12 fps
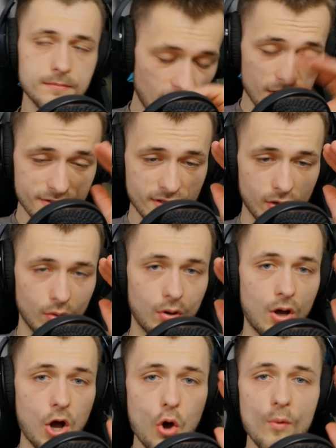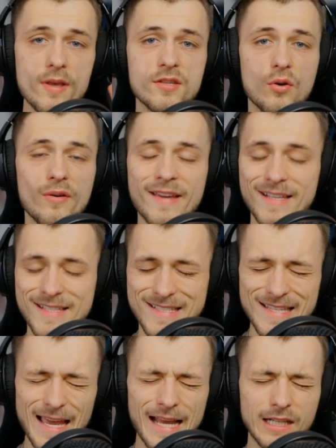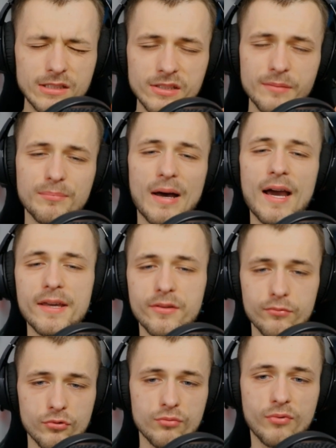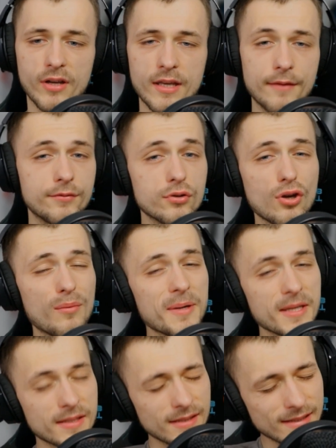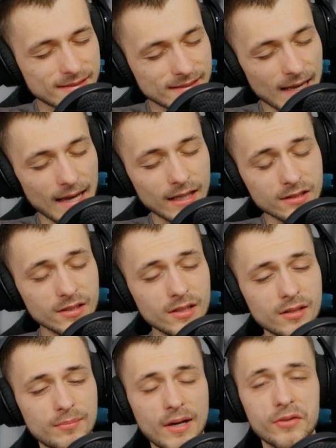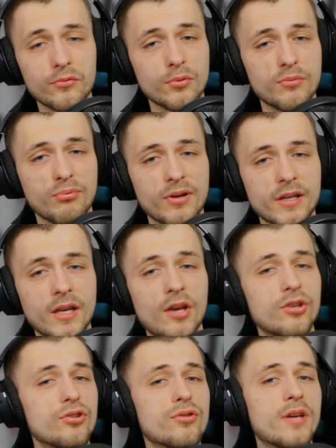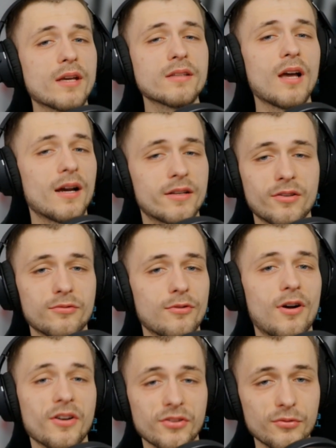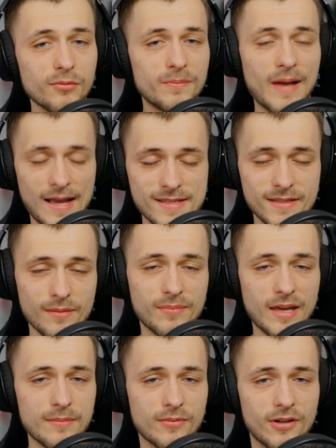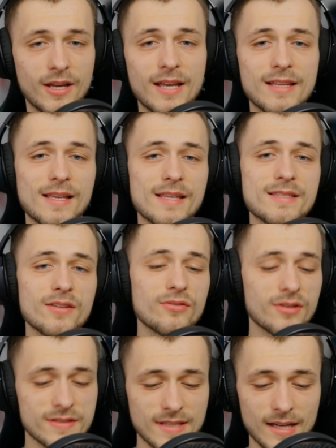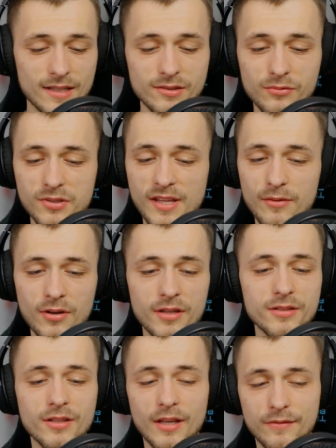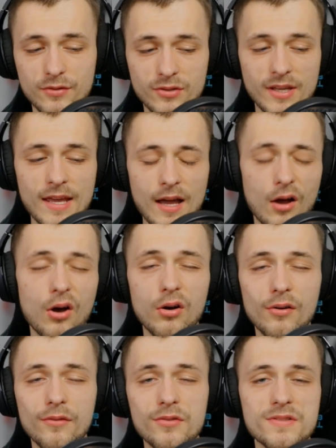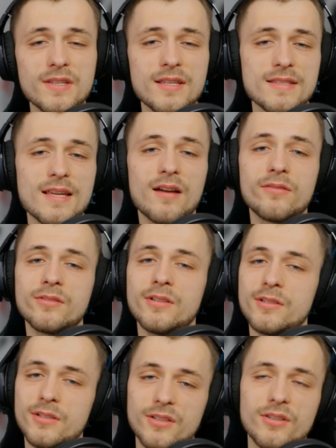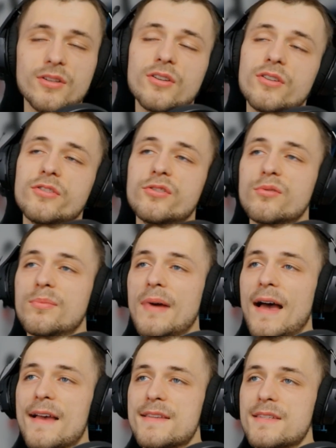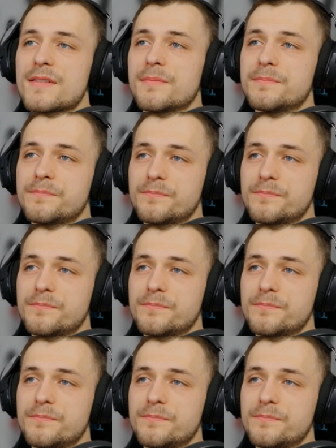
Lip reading: Also, always go exactly by the rubric. If you go exactly by the rubric, you cannot go wrong. You will pass the paper. They tell you exactly what they want. You get all of those things down, you will pass.